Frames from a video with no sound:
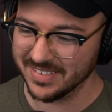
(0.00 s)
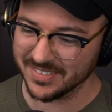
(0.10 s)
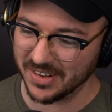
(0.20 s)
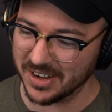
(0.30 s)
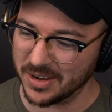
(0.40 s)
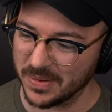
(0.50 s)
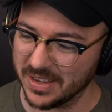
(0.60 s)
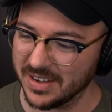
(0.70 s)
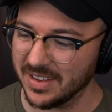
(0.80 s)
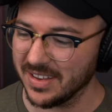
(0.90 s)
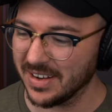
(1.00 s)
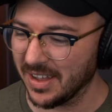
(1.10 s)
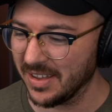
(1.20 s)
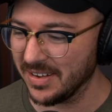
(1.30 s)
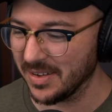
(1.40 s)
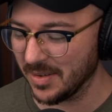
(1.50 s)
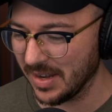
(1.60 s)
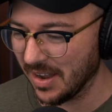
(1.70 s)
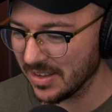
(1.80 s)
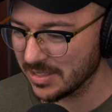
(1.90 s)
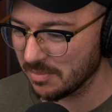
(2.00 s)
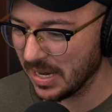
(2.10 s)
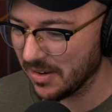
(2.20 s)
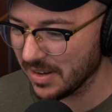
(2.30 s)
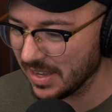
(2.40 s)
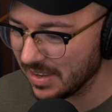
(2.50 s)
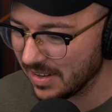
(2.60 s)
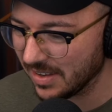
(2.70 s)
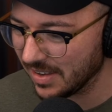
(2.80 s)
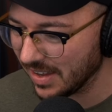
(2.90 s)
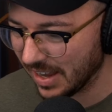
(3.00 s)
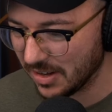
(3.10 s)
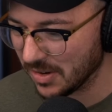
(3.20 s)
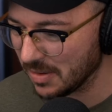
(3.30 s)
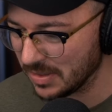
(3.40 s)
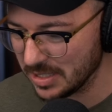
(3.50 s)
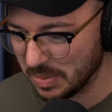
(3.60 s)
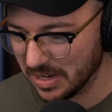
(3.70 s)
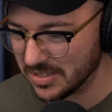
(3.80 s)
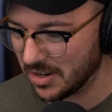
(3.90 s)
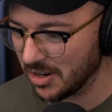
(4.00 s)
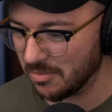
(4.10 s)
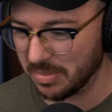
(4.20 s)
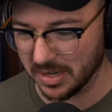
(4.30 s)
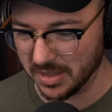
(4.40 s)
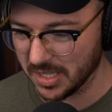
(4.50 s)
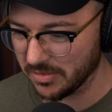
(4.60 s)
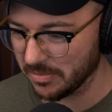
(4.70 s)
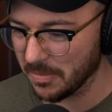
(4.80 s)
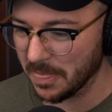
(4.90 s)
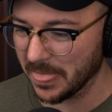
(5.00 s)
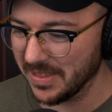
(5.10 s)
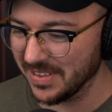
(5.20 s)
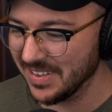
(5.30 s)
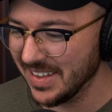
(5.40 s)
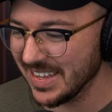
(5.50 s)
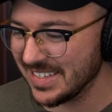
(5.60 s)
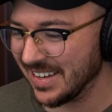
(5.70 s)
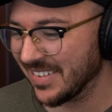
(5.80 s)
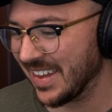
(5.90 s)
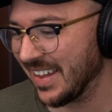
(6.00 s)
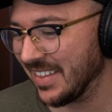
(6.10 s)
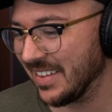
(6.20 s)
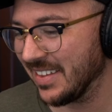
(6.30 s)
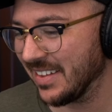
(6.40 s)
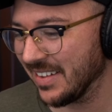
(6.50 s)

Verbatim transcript: Ryan Quinn, an awesome pair again. I don't get what these pairs are, but I love them. Dale Catlett.